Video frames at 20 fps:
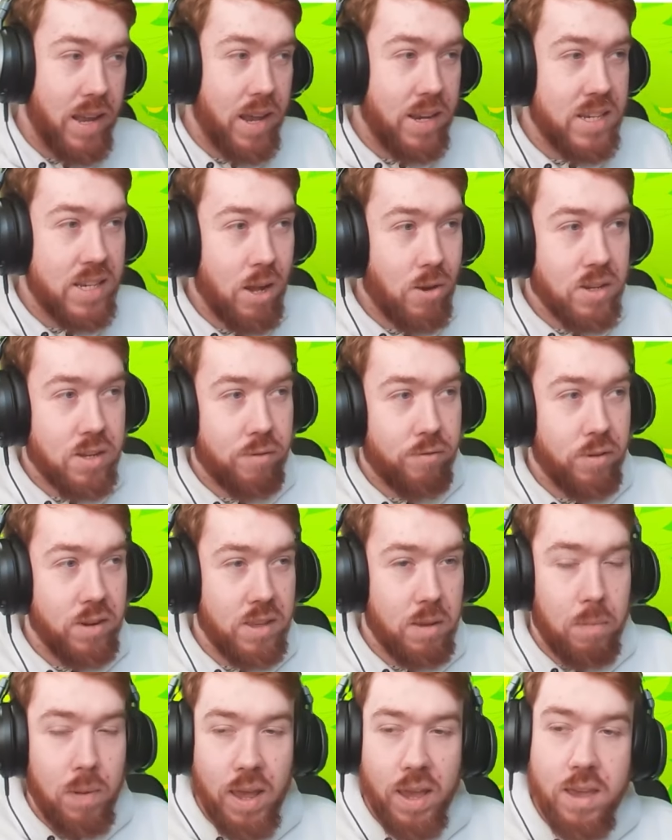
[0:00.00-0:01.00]
Denzel to free
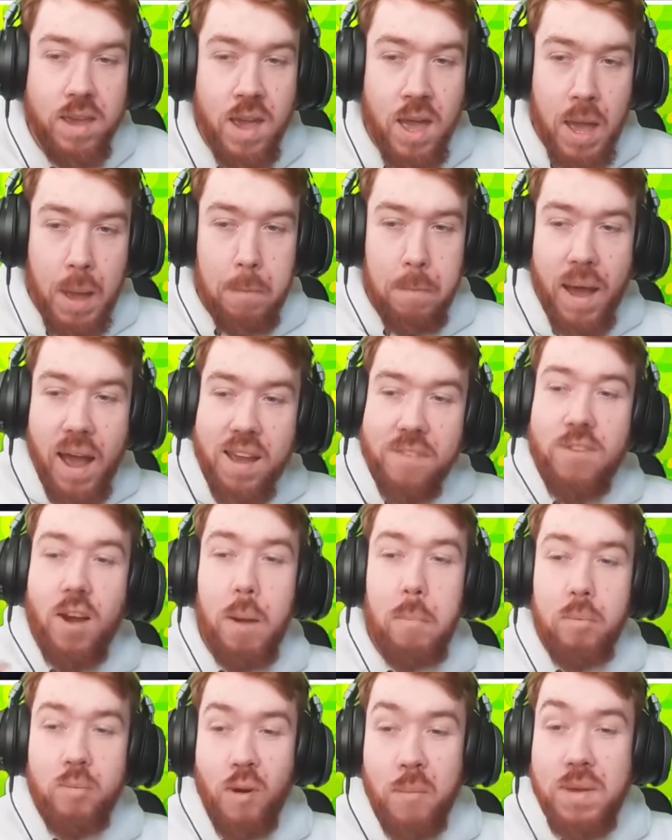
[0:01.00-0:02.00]
to play. By far,
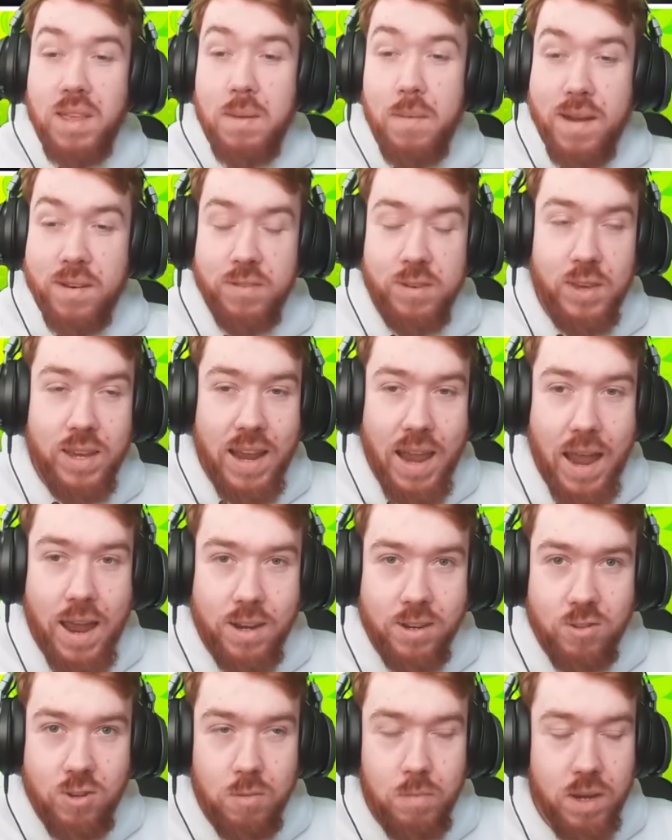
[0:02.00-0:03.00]
probably the best thing you
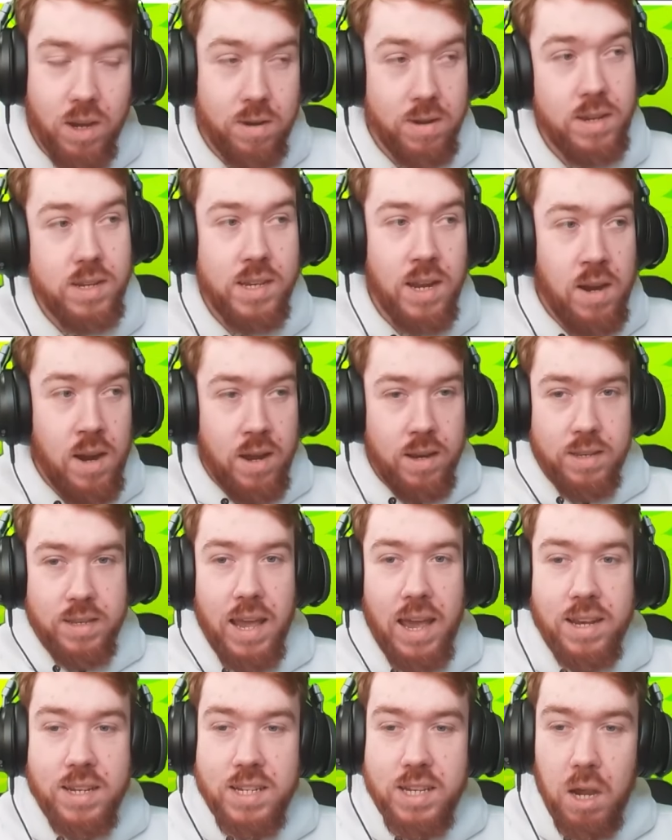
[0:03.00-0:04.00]
can do, because
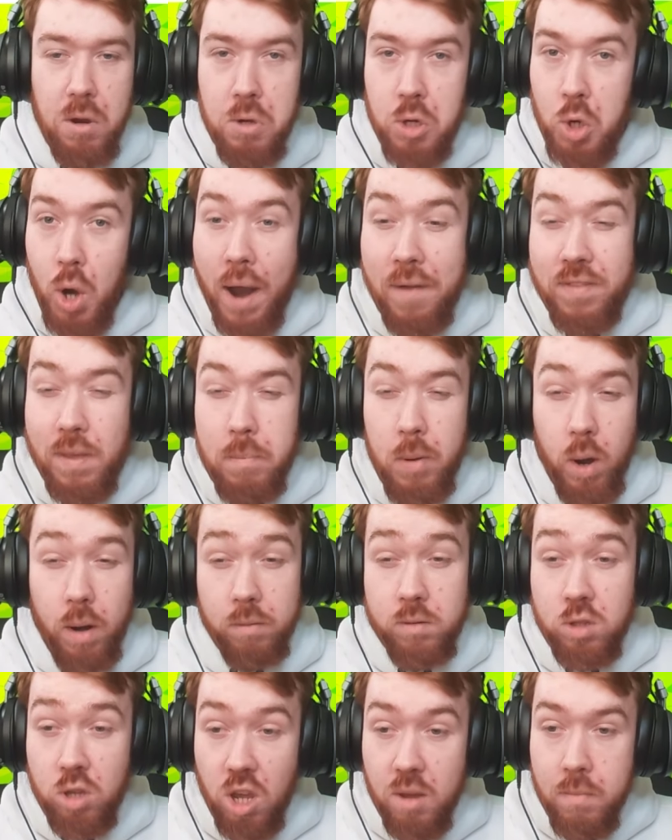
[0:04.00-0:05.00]
Denzel, you don't have to build
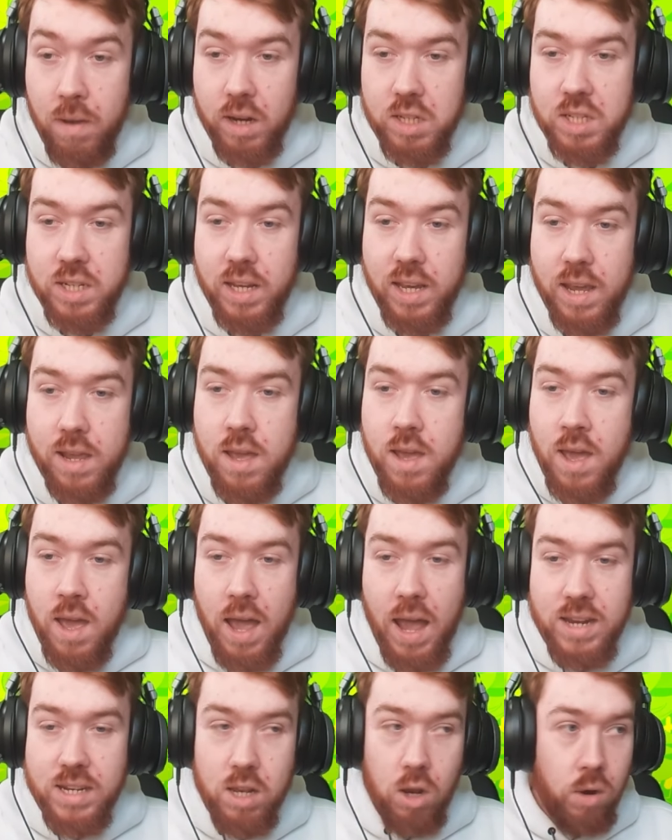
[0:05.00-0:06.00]
up too much here,
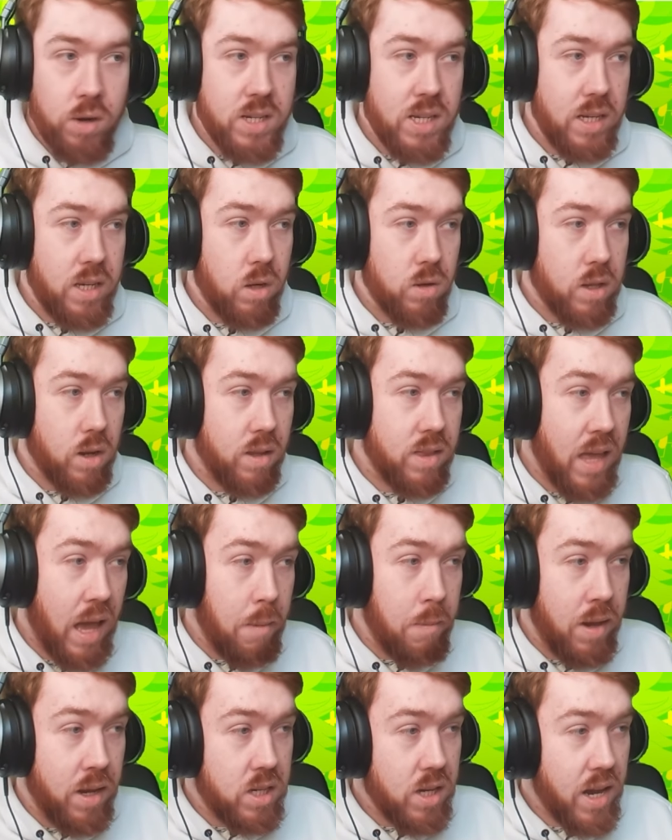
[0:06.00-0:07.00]
as long as he deals a lot of
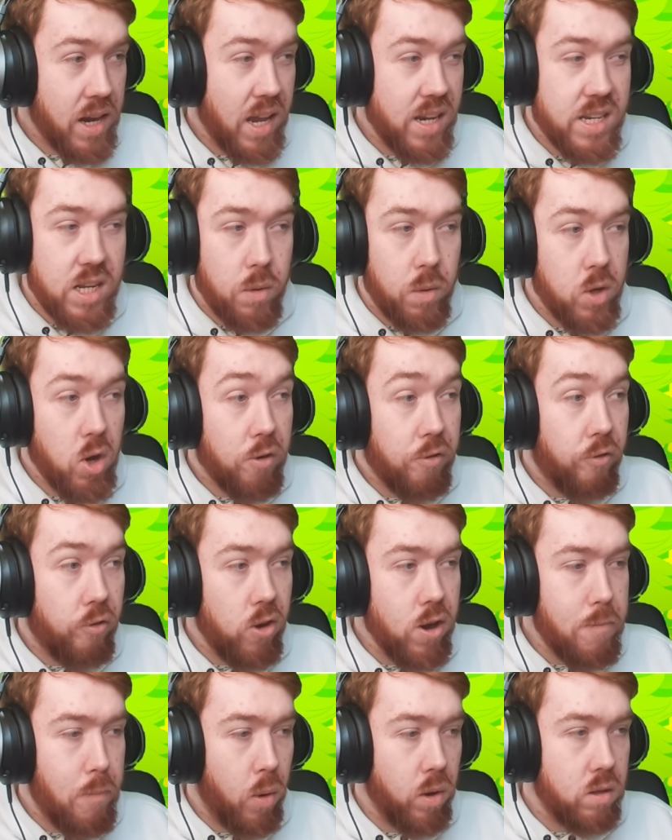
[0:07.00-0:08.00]
damage. Okay, so we got
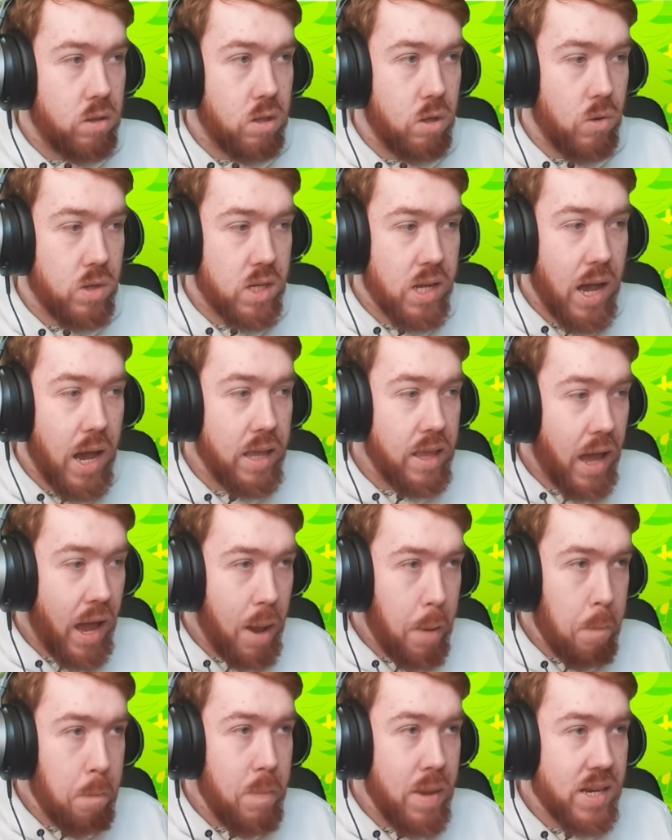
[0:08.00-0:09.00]
3.2, so I'm